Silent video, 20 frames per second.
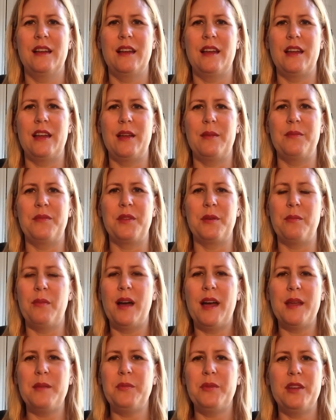there
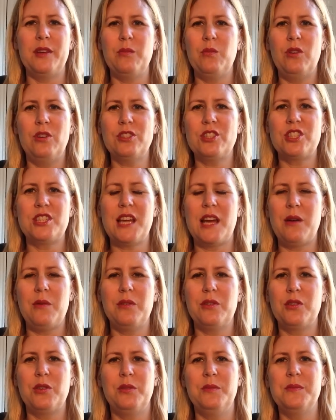might be a watchtower
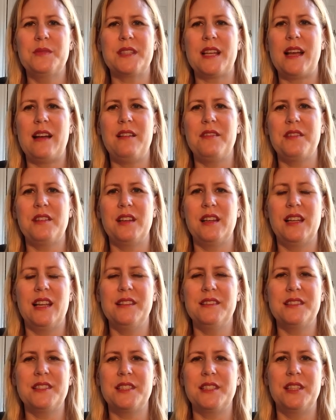comes out that'll
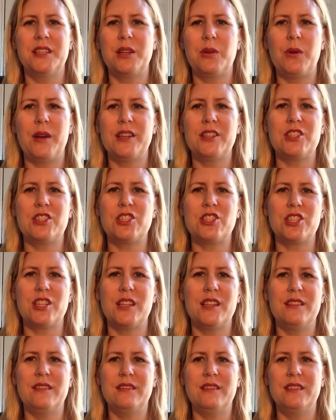answer your
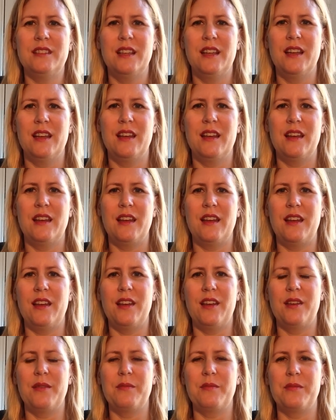question,
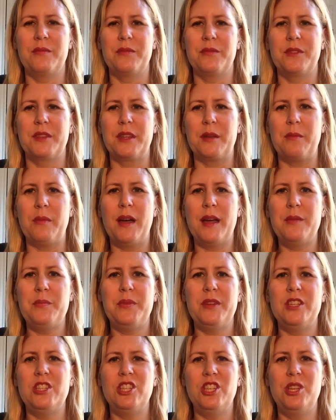there might
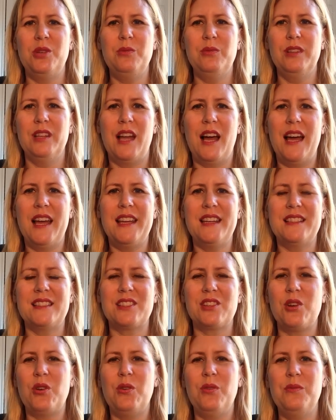be new light
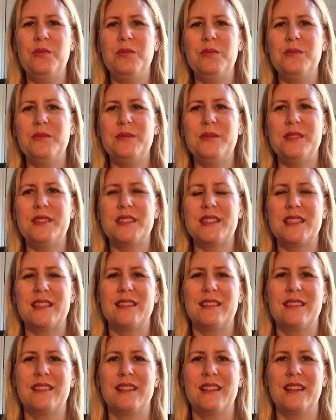comes,
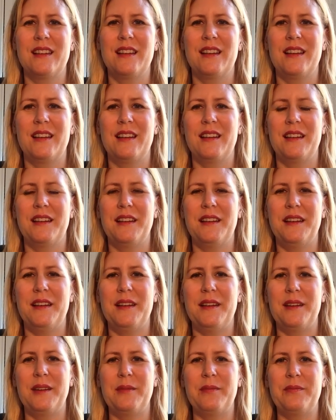
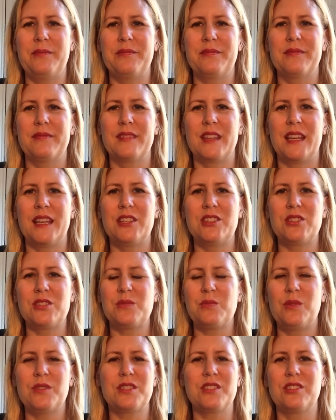it
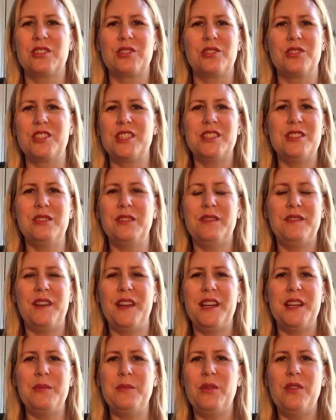just wasn't good enough
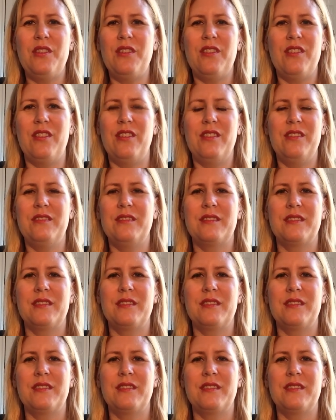anymore.